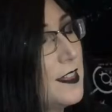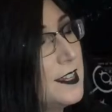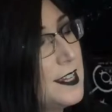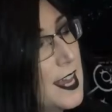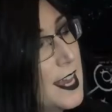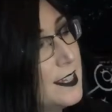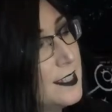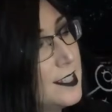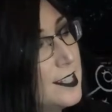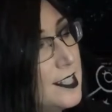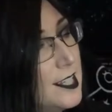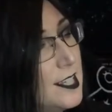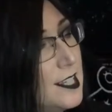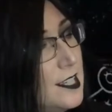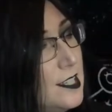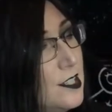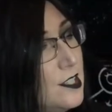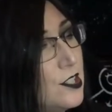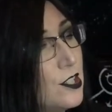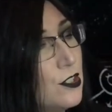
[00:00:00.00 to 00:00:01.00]
Next
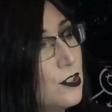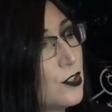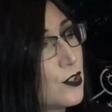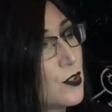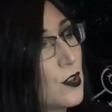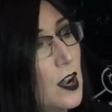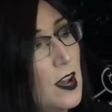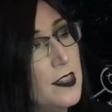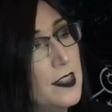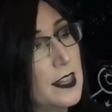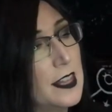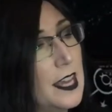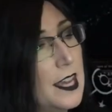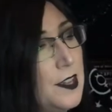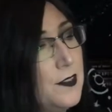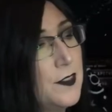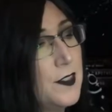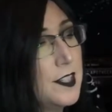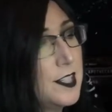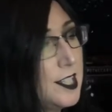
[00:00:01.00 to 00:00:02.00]
is Draw the
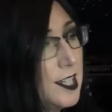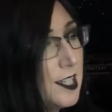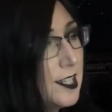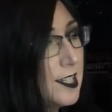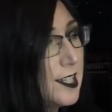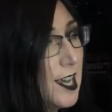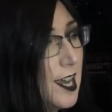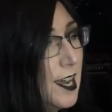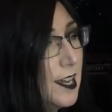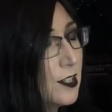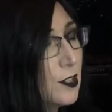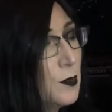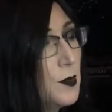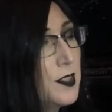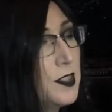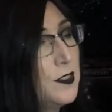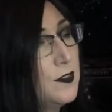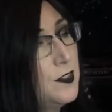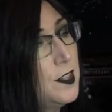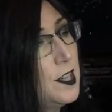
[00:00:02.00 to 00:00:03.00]
Life TikTak with
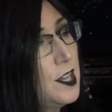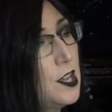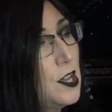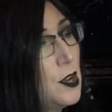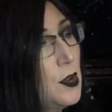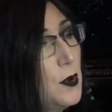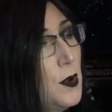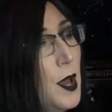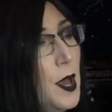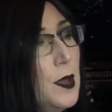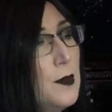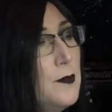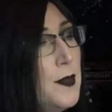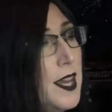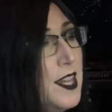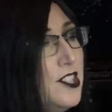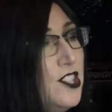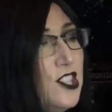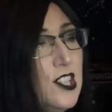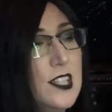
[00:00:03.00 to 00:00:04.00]
the video
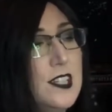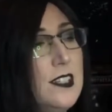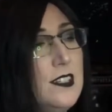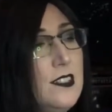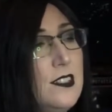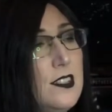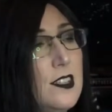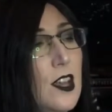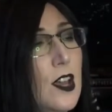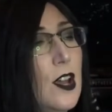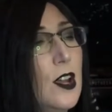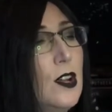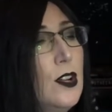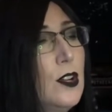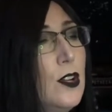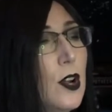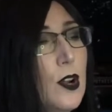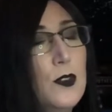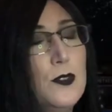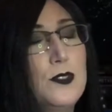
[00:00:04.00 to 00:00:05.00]
Beijing's
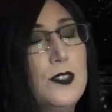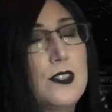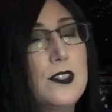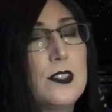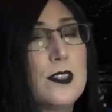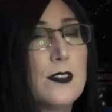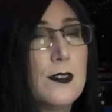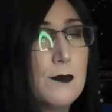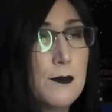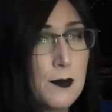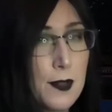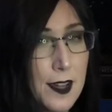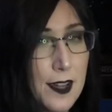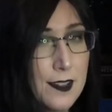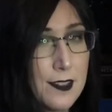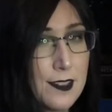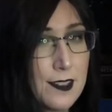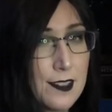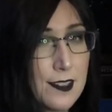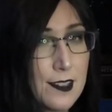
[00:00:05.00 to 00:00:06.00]
Ghost
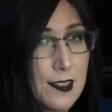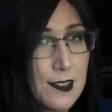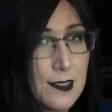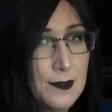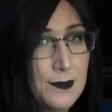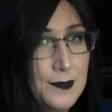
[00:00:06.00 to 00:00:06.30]
Bus.